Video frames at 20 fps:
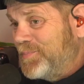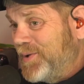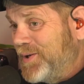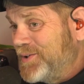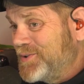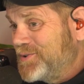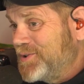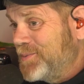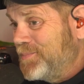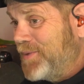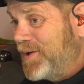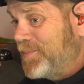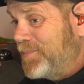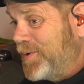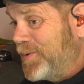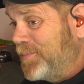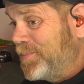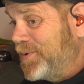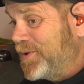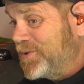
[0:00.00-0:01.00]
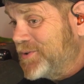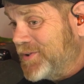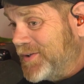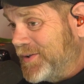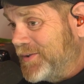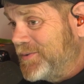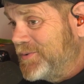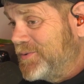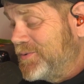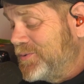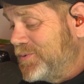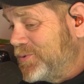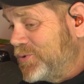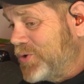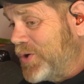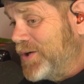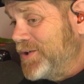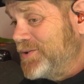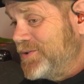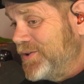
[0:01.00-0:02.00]
to pitch somebody, but I'm pitching
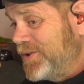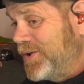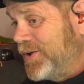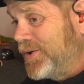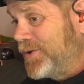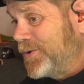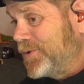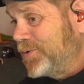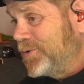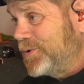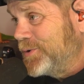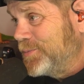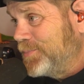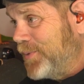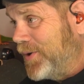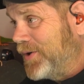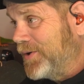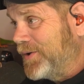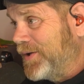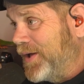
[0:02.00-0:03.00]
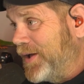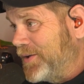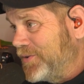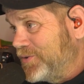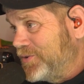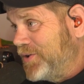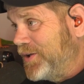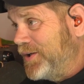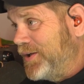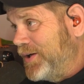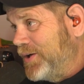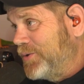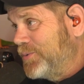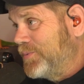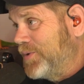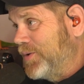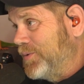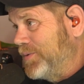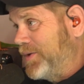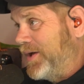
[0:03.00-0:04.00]
Tracy Lawrence's podcast,
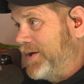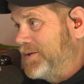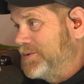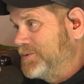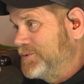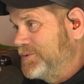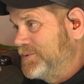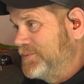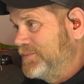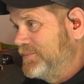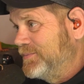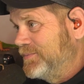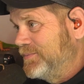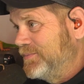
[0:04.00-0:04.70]
TL Roadhouse.